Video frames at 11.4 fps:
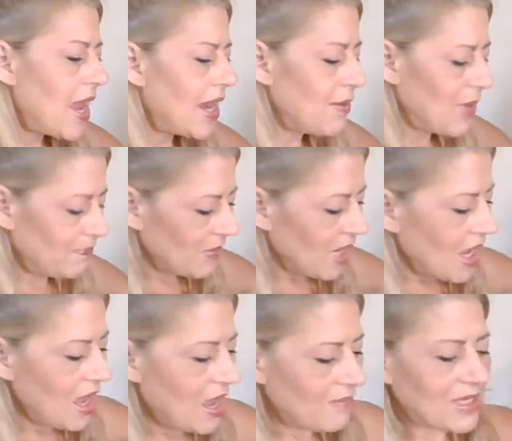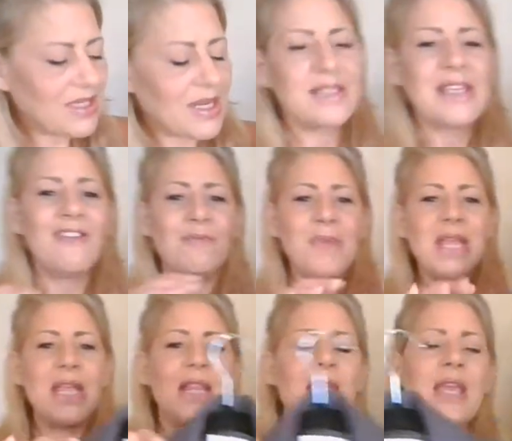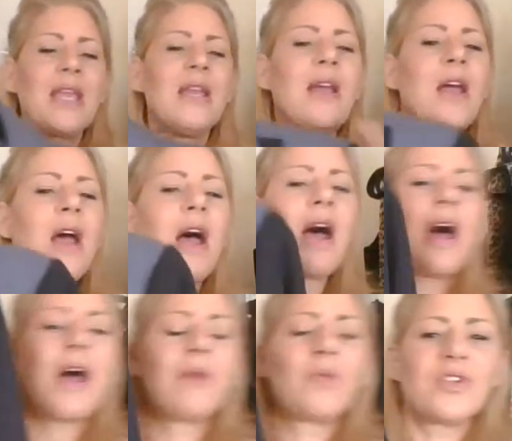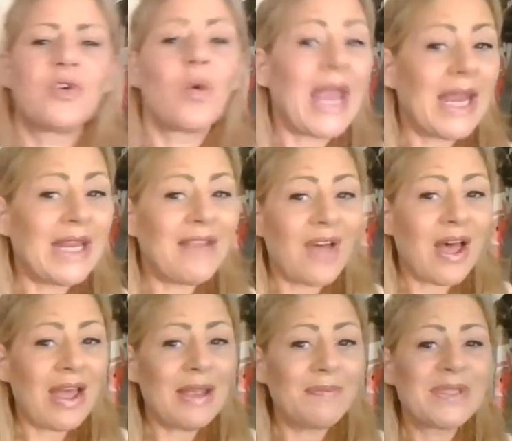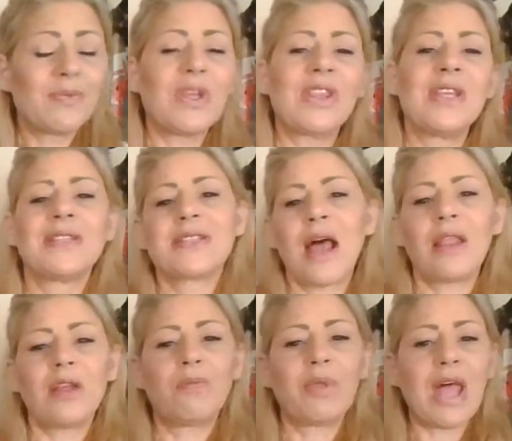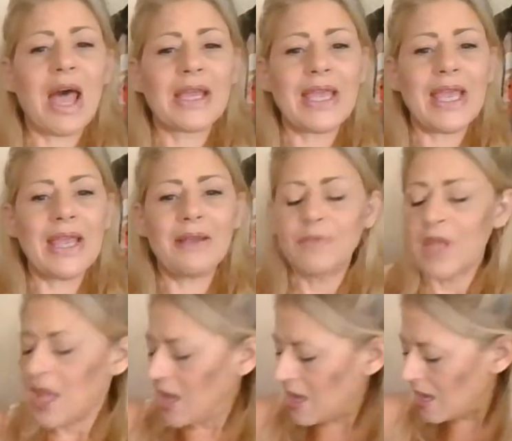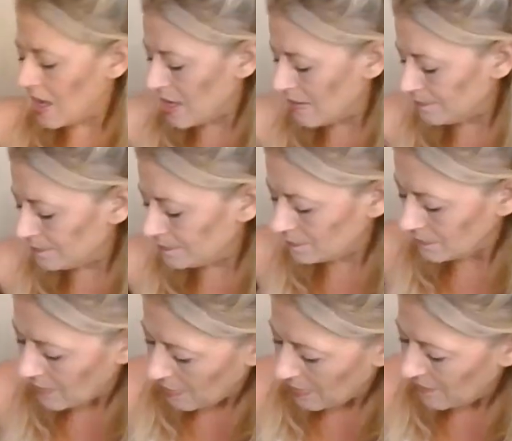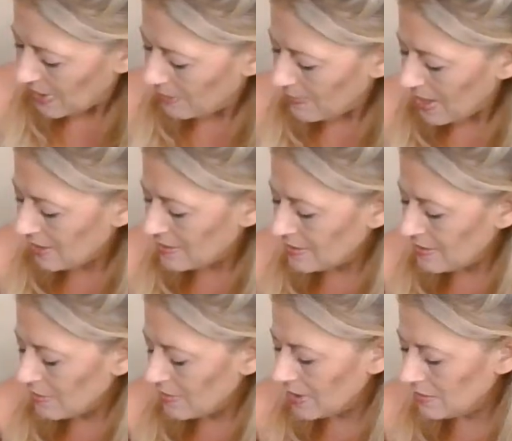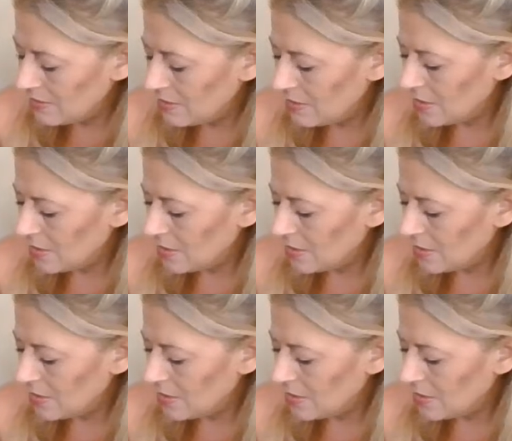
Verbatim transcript: Anyway, um, it does give me like uh, retro 80 vibes with this color blocking. Um, are we fake pockets? Are they real?